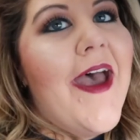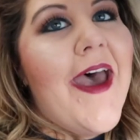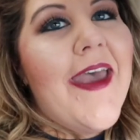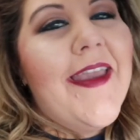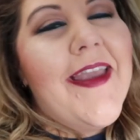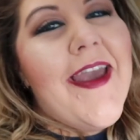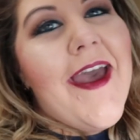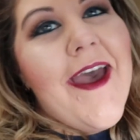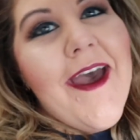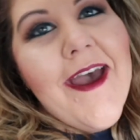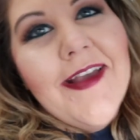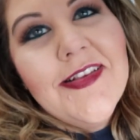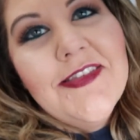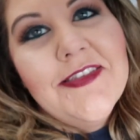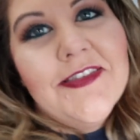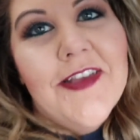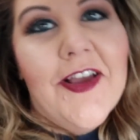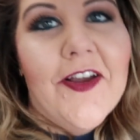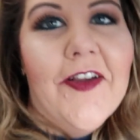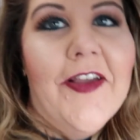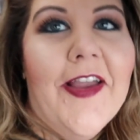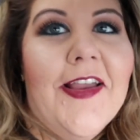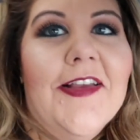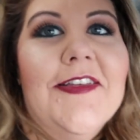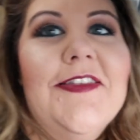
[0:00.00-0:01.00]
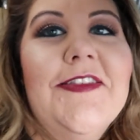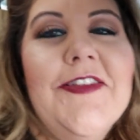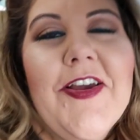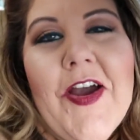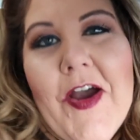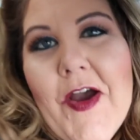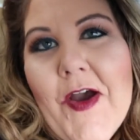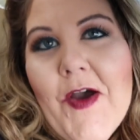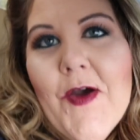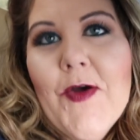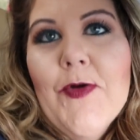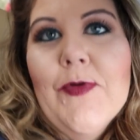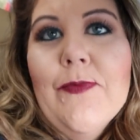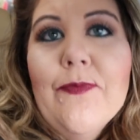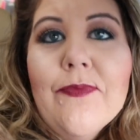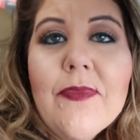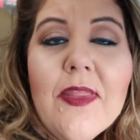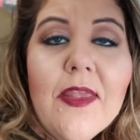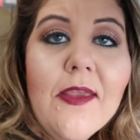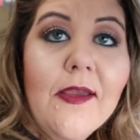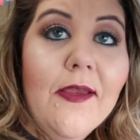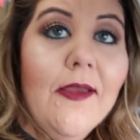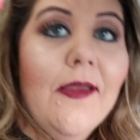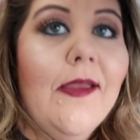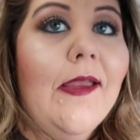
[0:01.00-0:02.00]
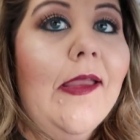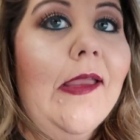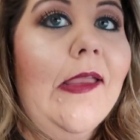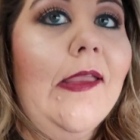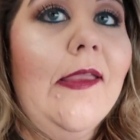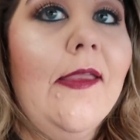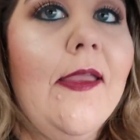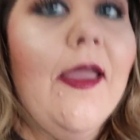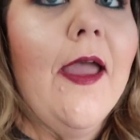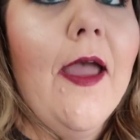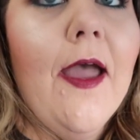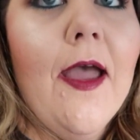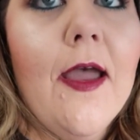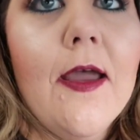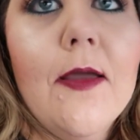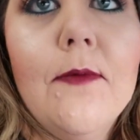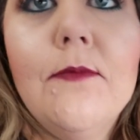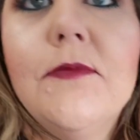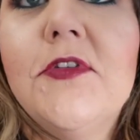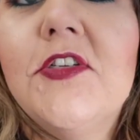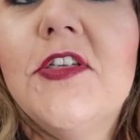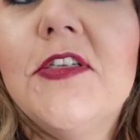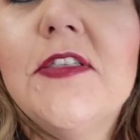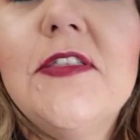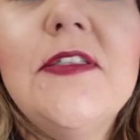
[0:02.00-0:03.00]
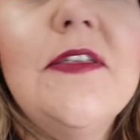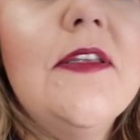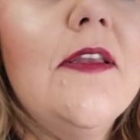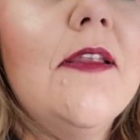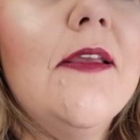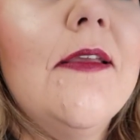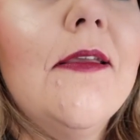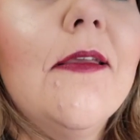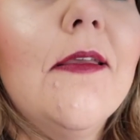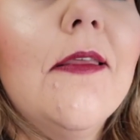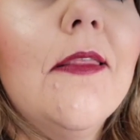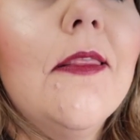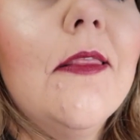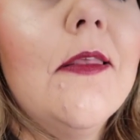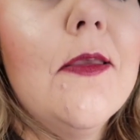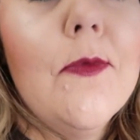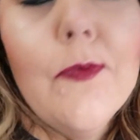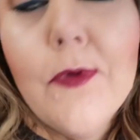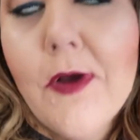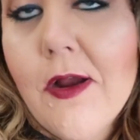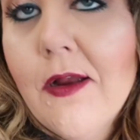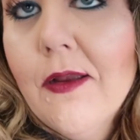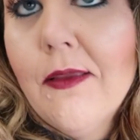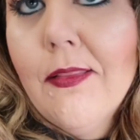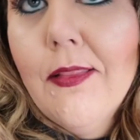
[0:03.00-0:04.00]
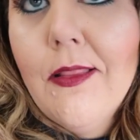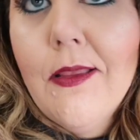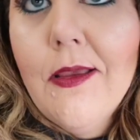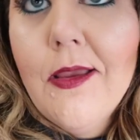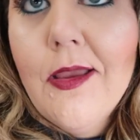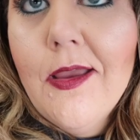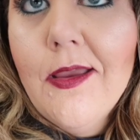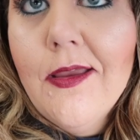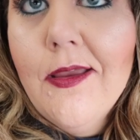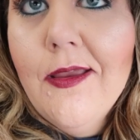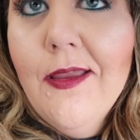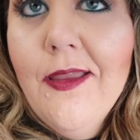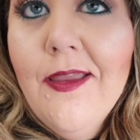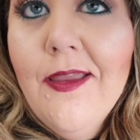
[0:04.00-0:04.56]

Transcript: Hi guys. Okay, so yeah, I'm just sitting in the parking lot